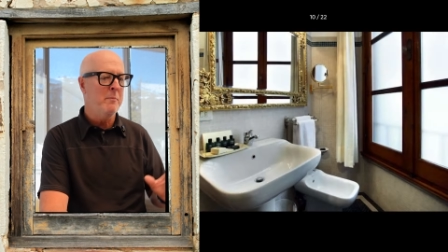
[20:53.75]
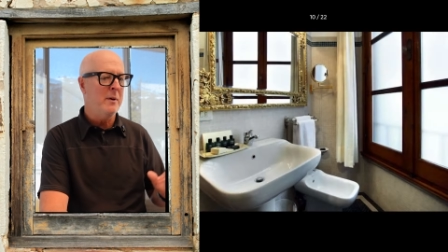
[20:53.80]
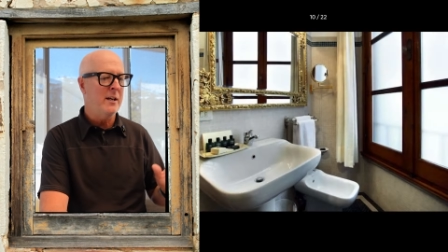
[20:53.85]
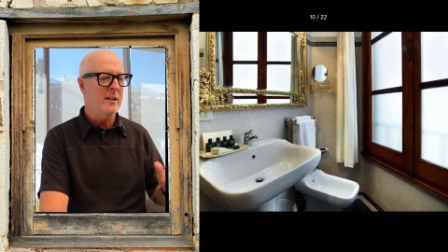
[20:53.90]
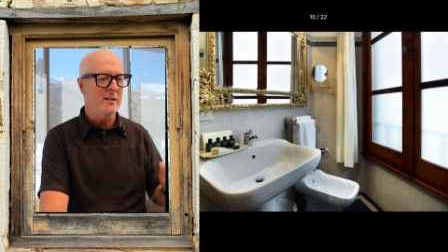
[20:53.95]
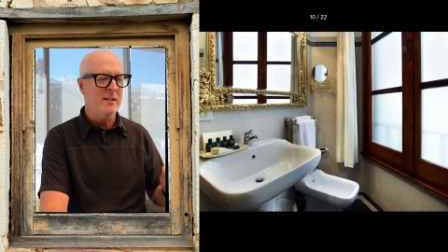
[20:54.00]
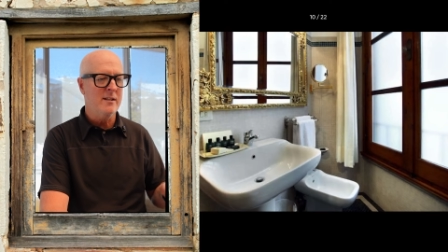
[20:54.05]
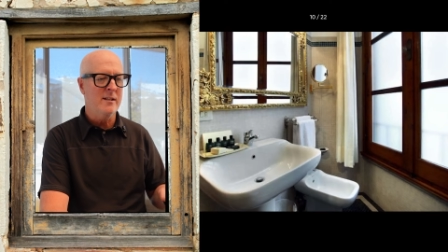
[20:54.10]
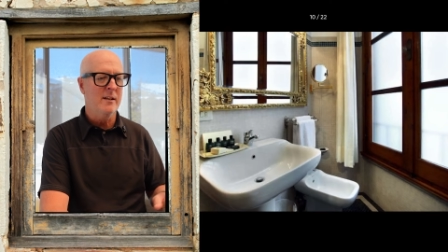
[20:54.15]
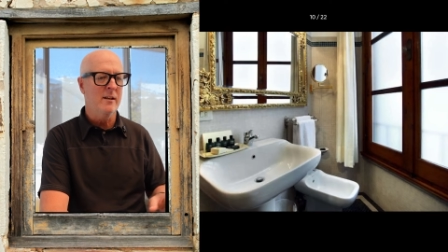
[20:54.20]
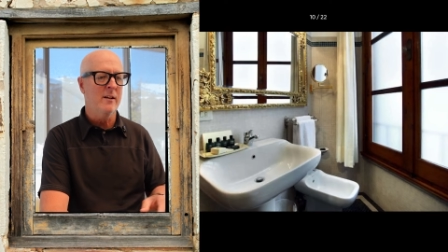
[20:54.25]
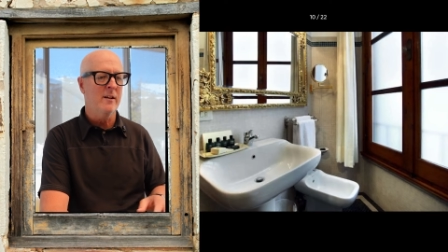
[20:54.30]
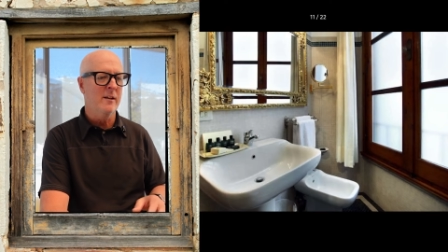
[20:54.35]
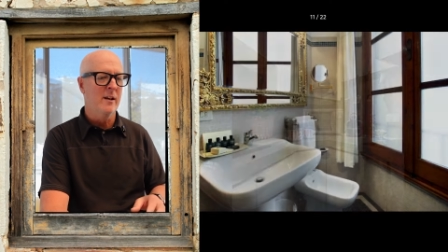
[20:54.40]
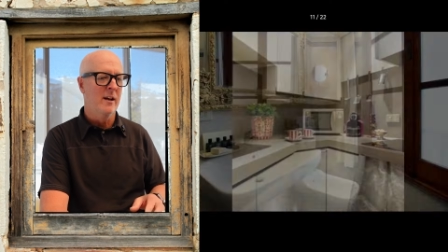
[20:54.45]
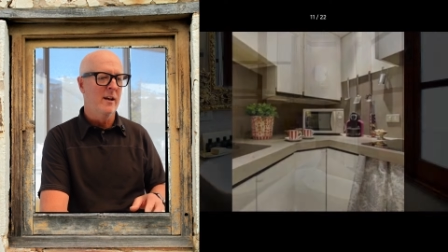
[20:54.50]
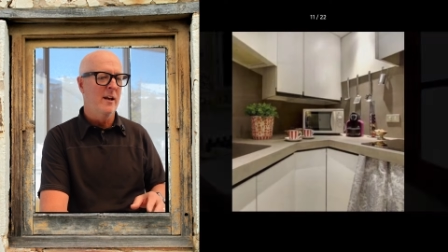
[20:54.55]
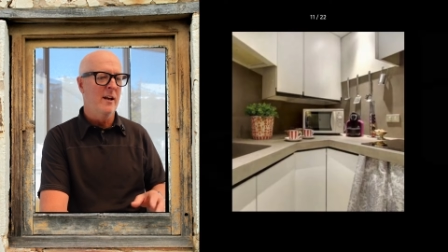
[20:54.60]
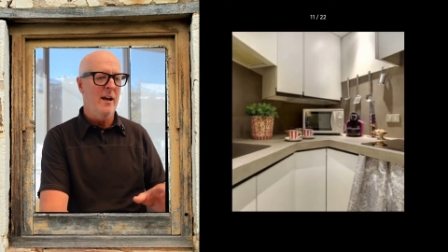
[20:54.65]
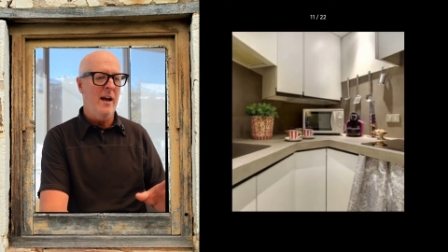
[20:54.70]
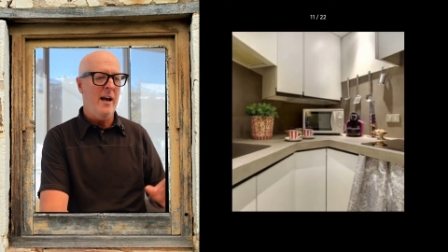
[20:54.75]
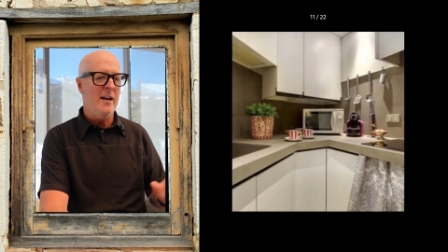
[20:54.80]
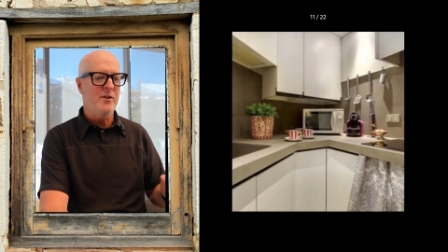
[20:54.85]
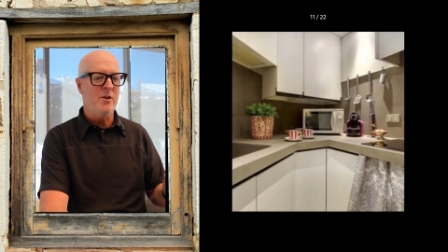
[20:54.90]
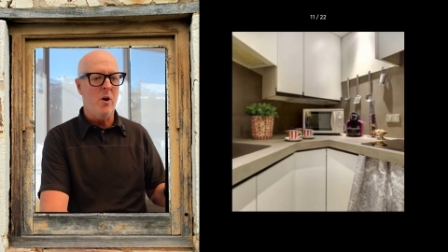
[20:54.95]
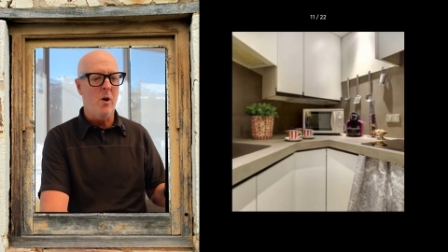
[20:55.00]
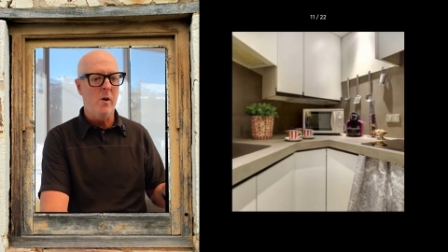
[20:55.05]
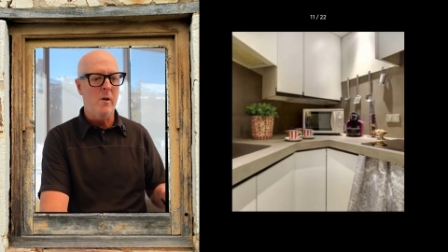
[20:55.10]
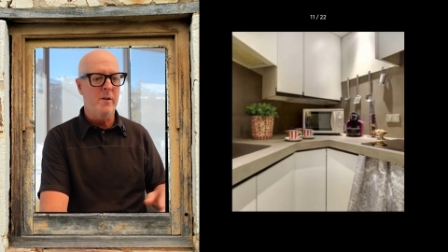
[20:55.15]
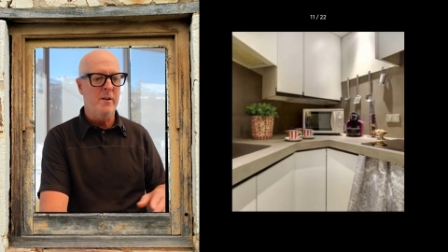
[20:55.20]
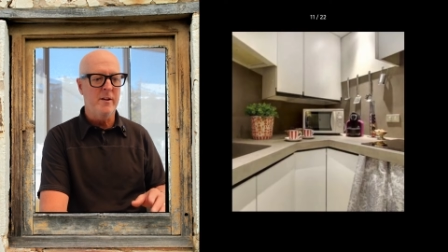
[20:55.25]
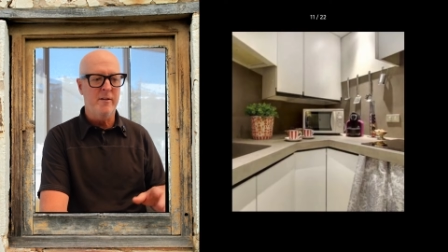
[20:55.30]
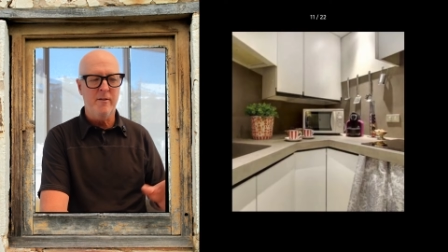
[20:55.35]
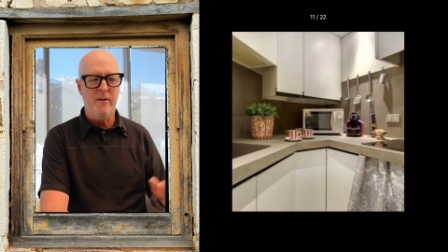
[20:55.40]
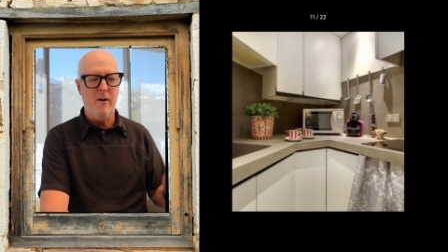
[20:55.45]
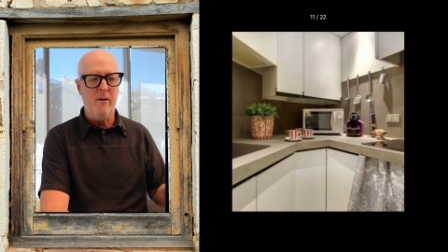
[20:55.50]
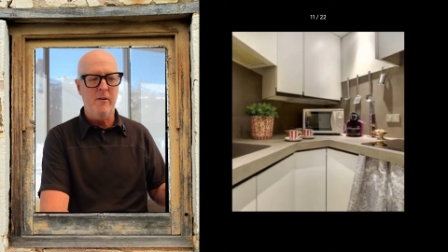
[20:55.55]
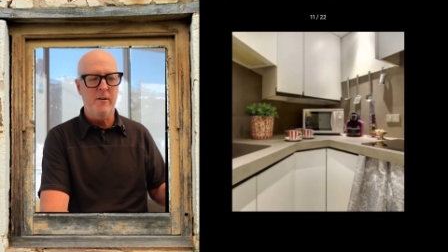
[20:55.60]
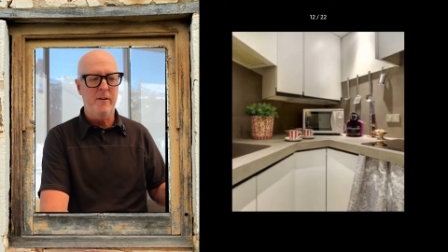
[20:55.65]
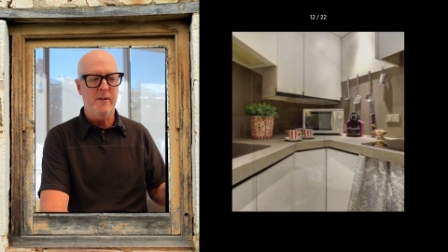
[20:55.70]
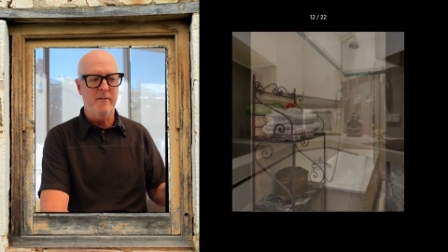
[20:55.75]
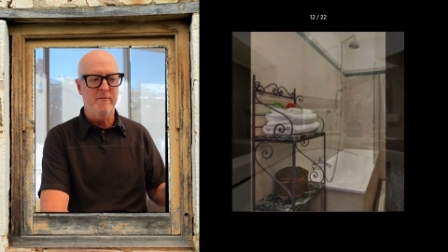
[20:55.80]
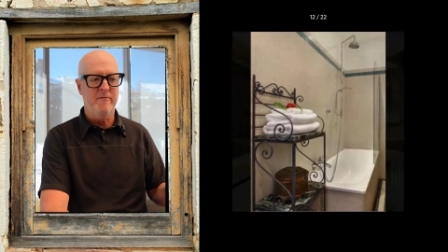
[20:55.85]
but it still has all of